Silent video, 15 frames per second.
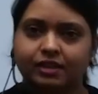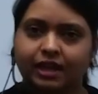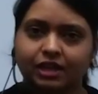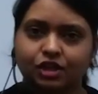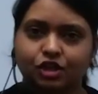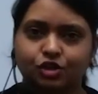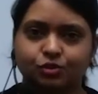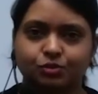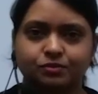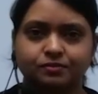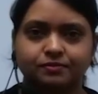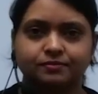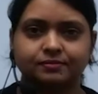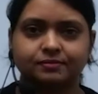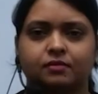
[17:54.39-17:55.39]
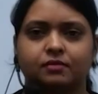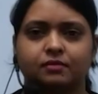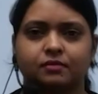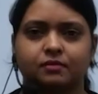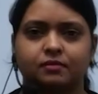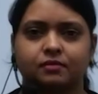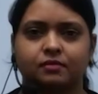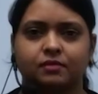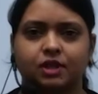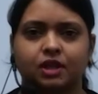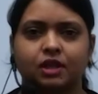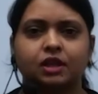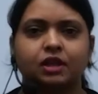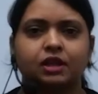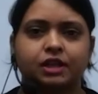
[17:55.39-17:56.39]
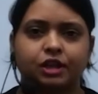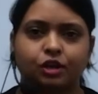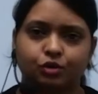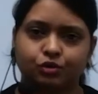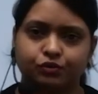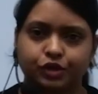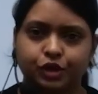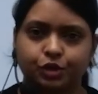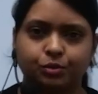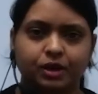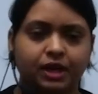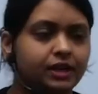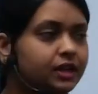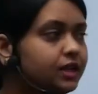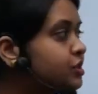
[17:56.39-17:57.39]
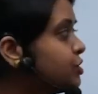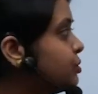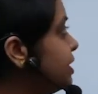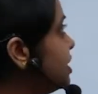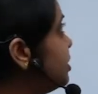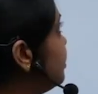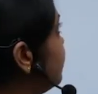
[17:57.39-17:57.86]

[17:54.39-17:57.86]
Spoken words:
Thank you. Now over to our next question,